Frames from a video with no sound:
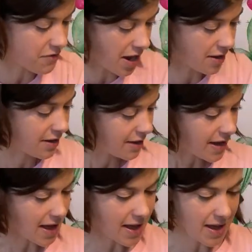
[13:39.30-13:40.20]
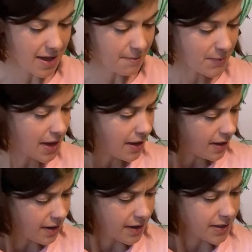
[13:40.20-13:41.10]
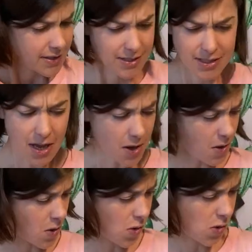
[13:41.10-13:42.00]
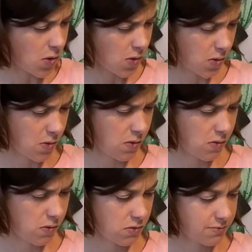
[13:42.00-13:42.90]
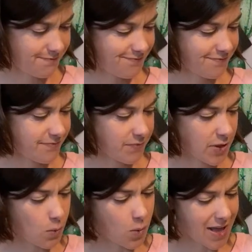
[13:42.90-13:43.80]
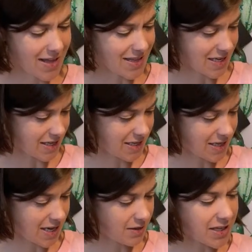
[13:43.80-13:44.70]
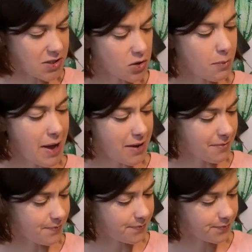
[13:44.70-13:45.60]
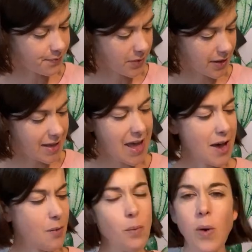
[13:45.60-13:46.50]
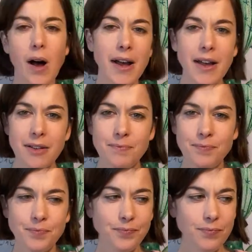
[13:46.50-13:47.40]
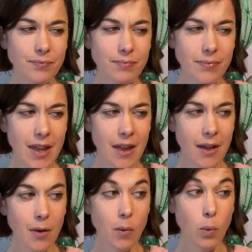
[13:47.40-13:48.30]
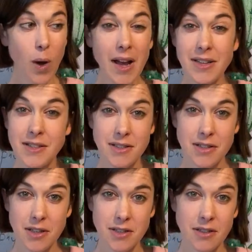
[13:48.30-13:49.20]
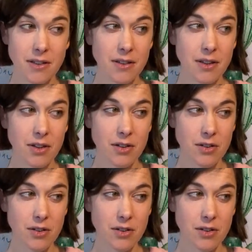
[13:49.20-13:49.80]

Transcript: right. Um, so, well, I get. Let's talk about, yeah, why why doesn't the...